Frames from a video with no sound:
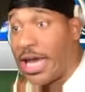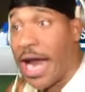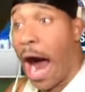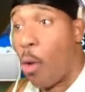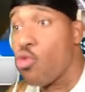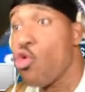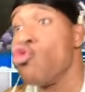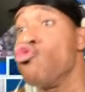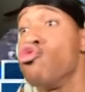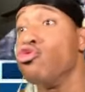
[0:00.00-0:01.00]
get up!
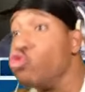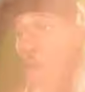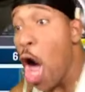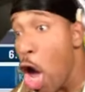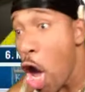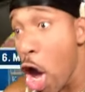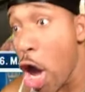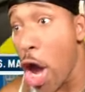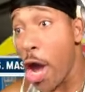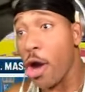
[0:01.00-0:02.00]
Yeah!
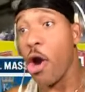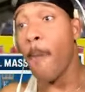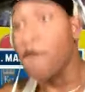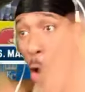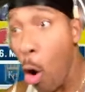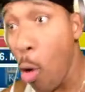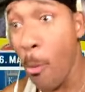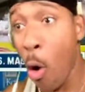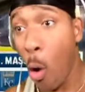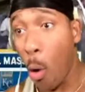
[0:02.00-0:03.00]
Landon.
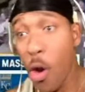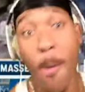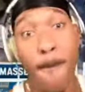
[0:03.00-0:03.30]
Boom.